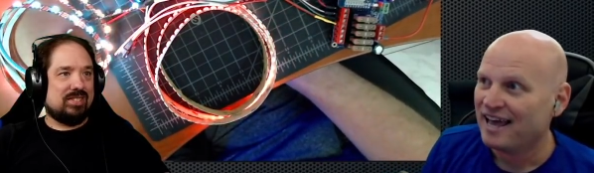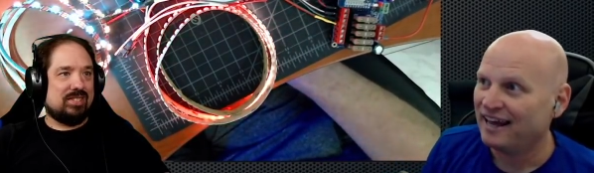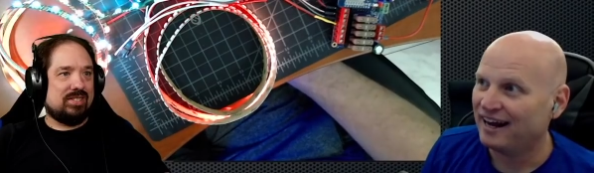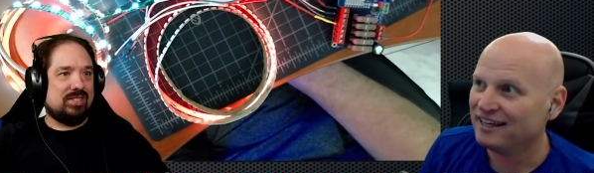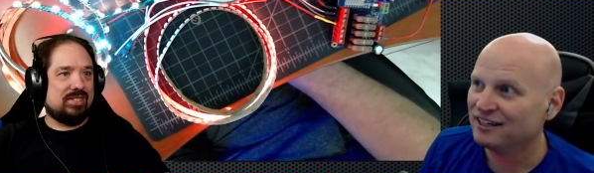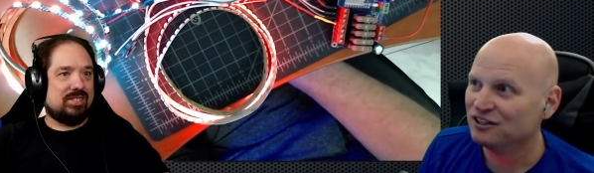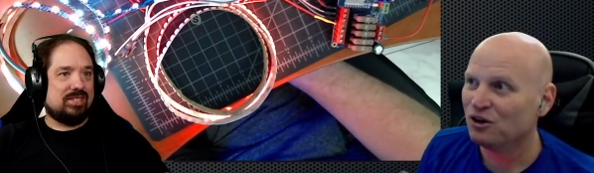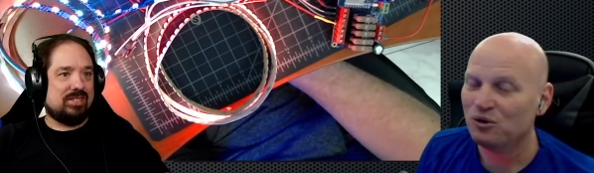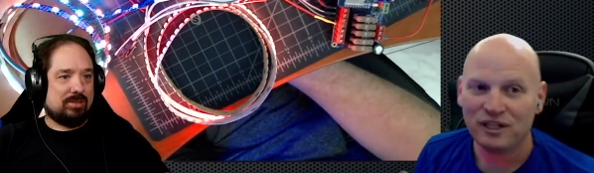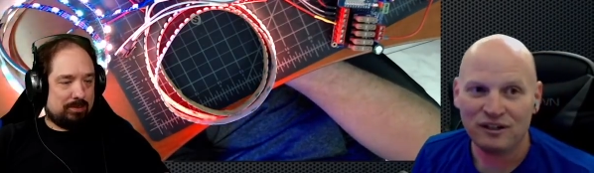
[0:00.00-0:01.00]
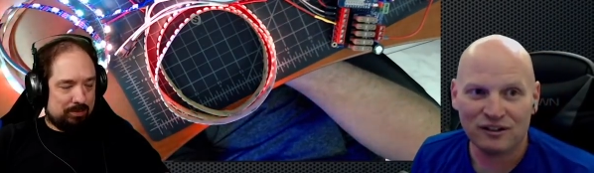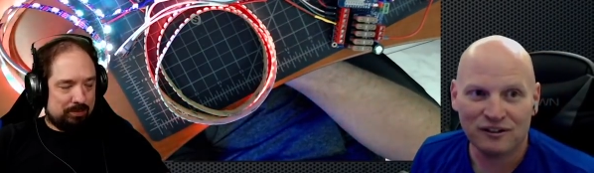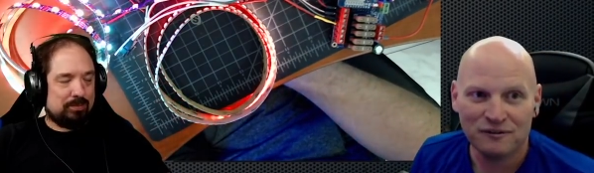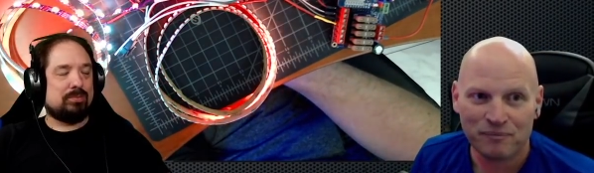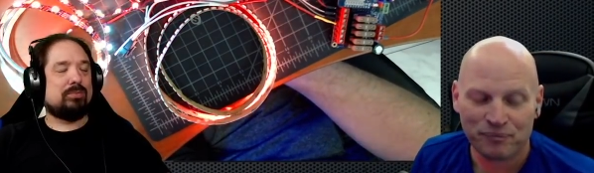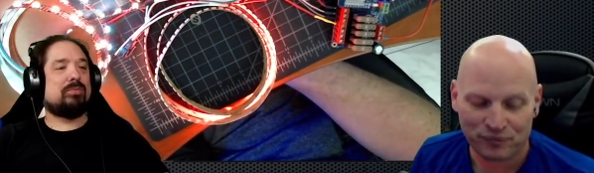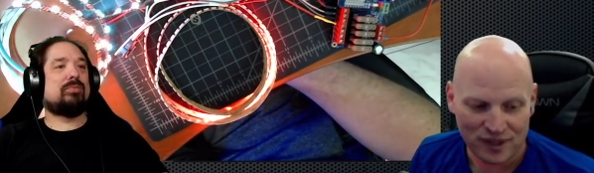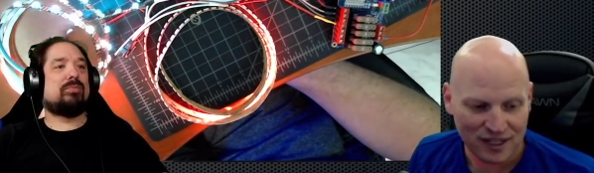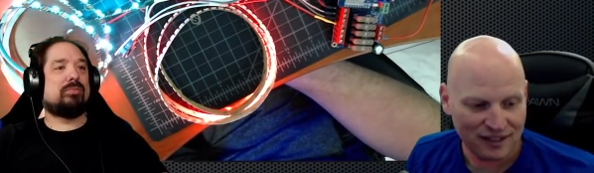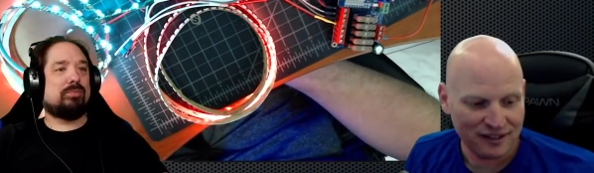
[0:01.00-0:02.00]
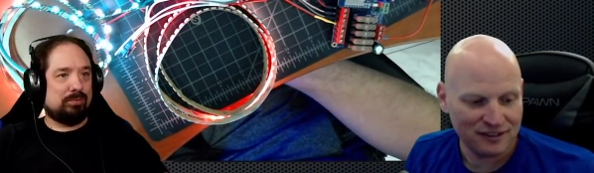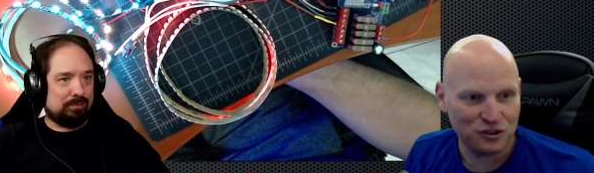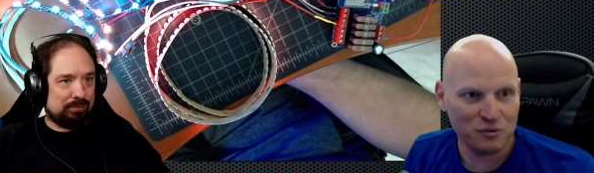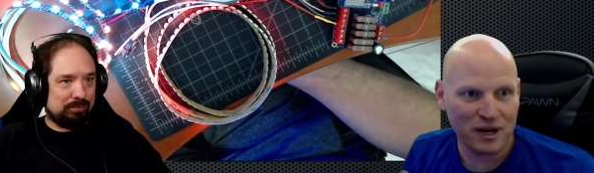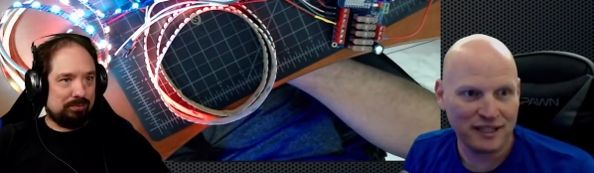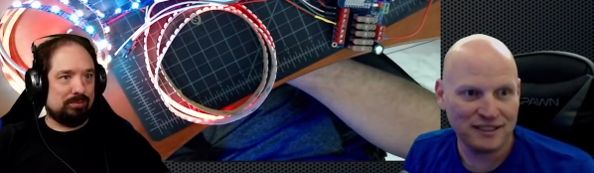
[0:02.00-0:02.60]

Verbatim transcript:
Speaker 1: And I can go here to my